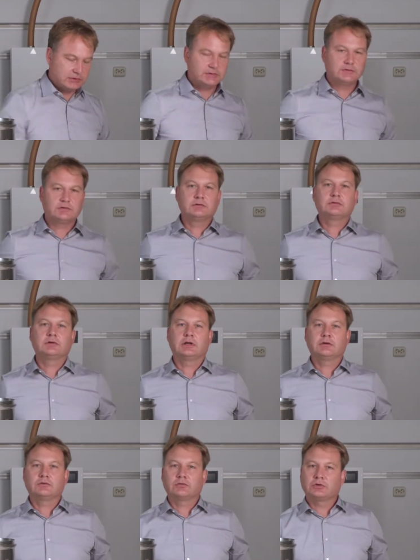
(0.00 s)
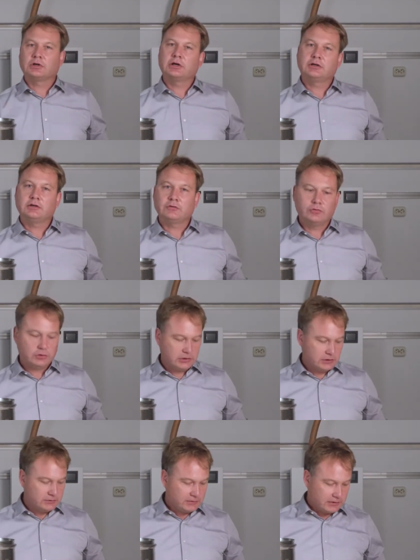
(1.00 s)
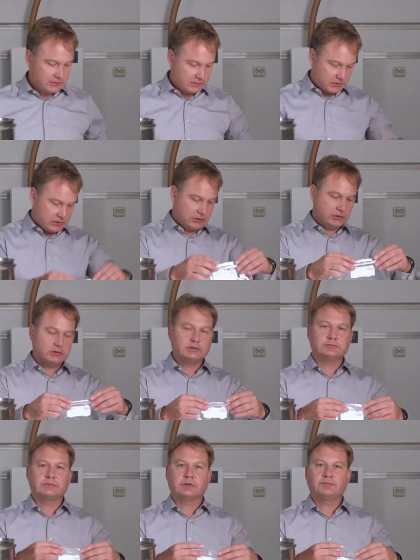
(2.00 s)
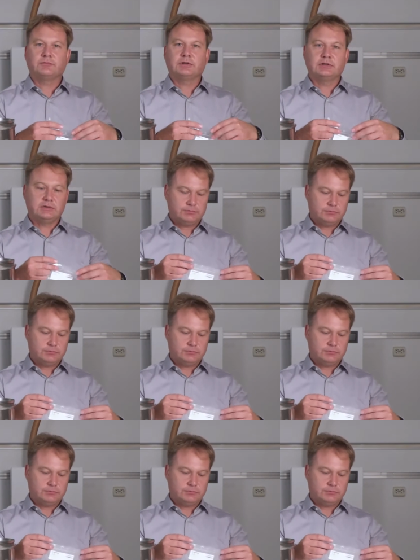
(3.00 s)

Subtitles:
And then replace it with an O-ring found in the O-ring set.